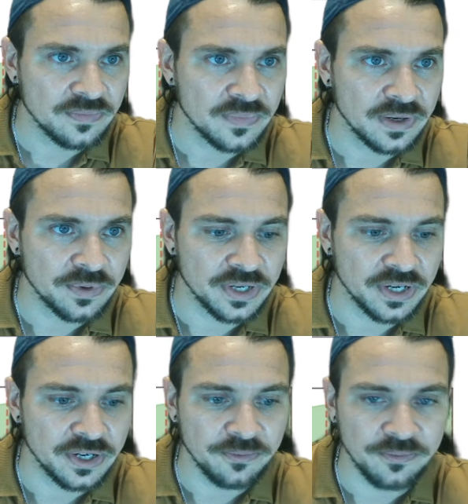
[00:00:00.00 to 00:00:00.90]
Here we
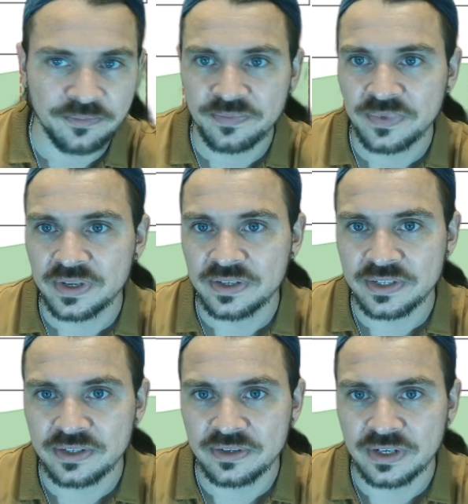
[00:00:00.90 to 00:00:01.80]
go.
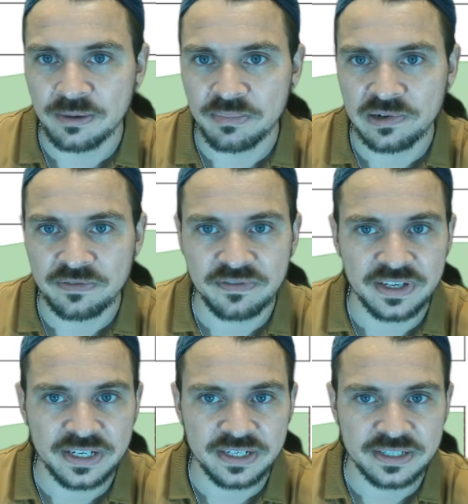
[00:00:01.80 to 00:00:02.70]
Still not
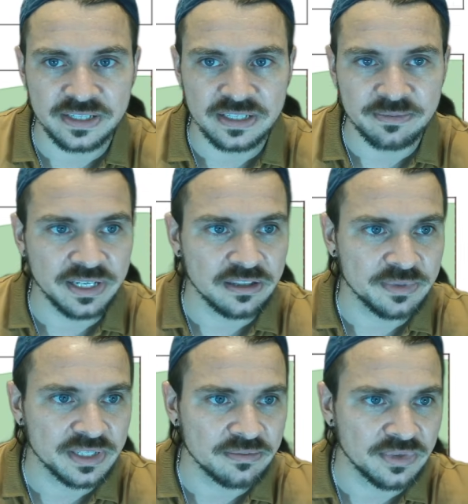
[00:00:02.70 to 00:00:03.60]
perfect. Let's make it a little bit
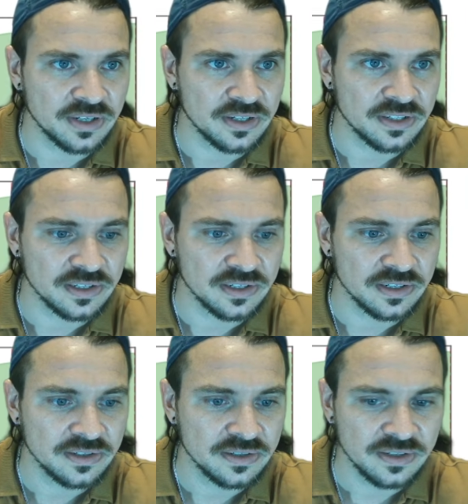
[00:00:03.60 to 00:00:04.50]
smaller.
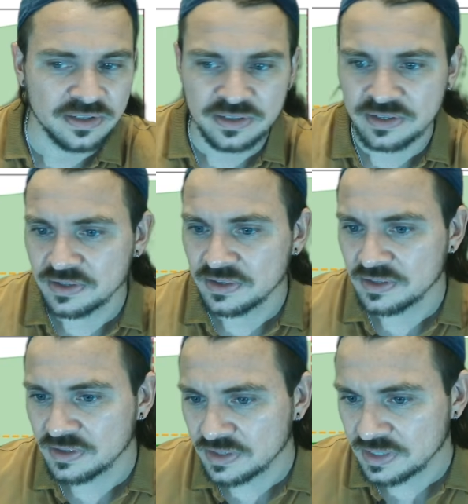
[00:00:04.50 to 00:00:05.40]

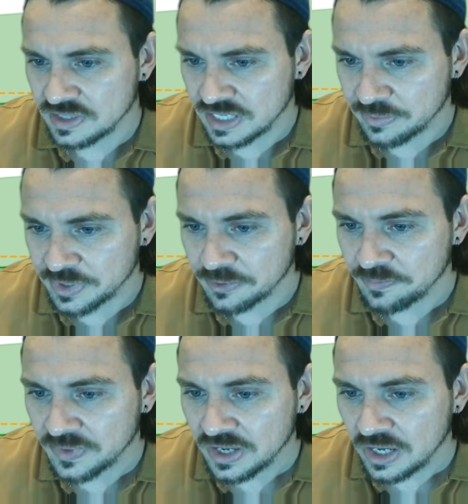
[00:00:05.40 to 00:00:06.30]
There we go.
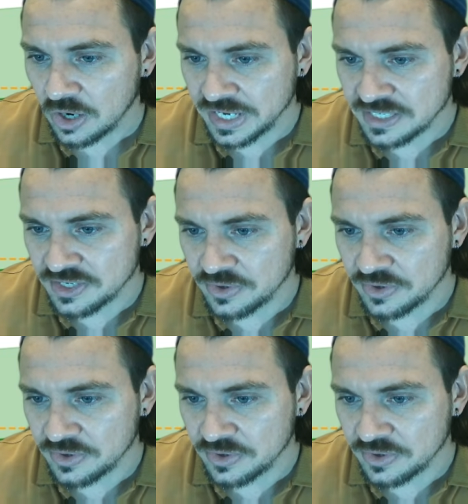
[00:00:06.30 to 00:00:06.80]
Okay, so